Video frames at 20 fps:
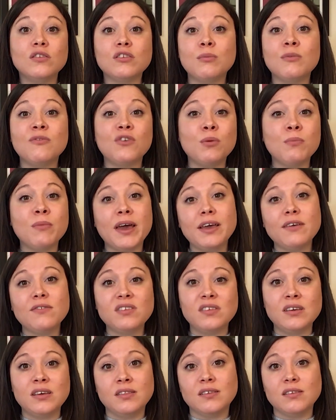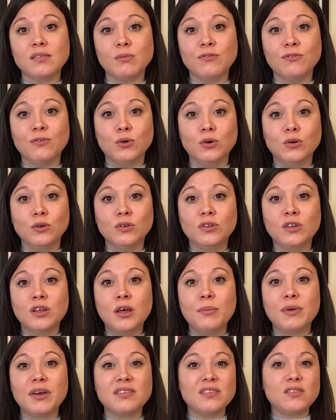Some of you might have seen this before,
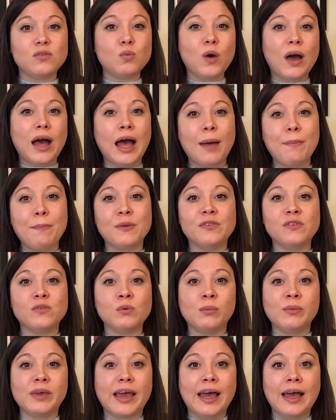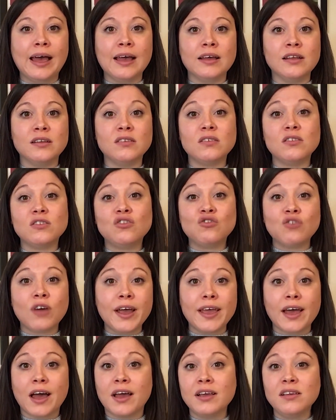because it's what happens when we add
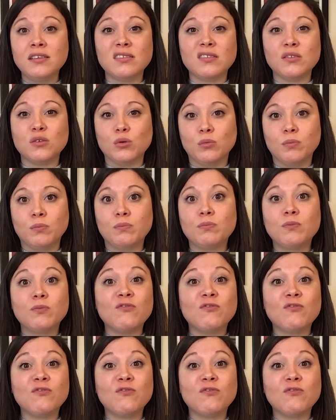dry ice or